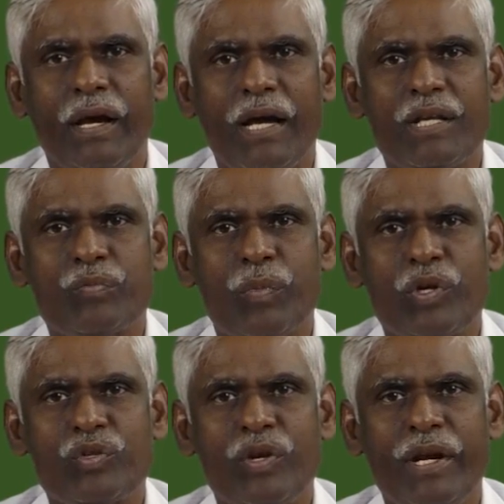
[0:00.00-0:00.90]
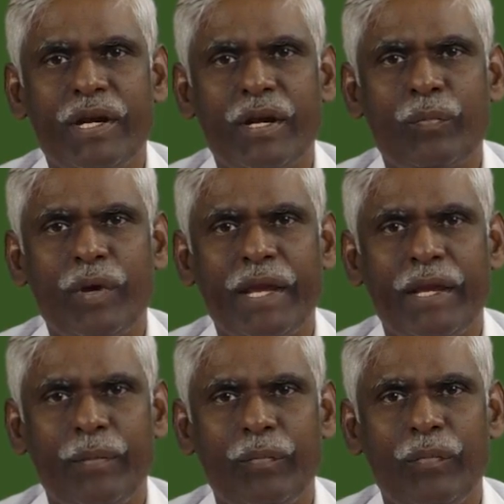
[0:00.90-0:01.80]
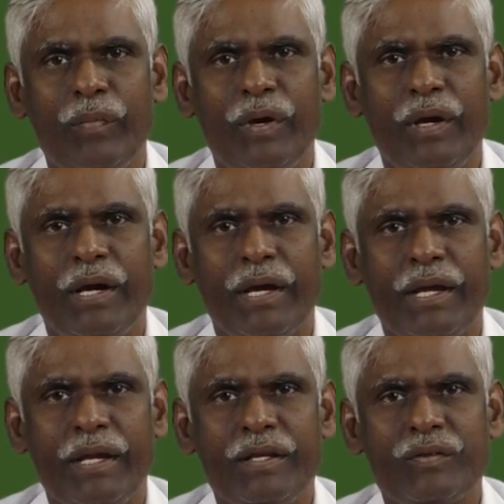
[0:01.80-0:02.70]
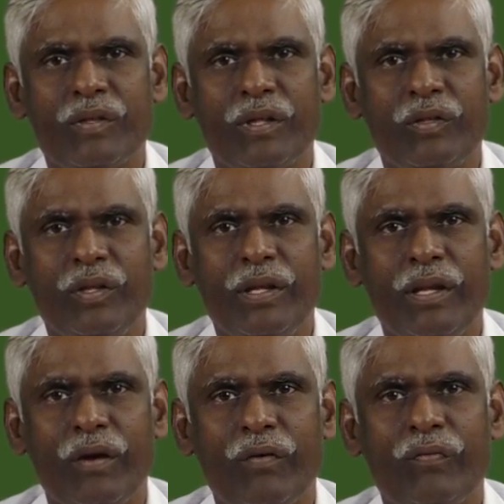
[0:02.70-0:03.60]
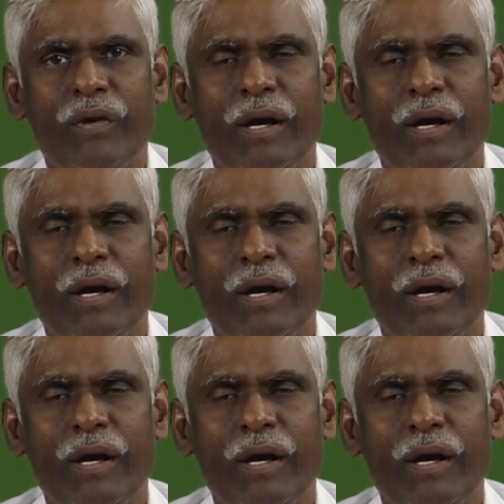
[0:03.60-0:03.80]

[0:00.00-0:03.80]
as postulated by him in his theory of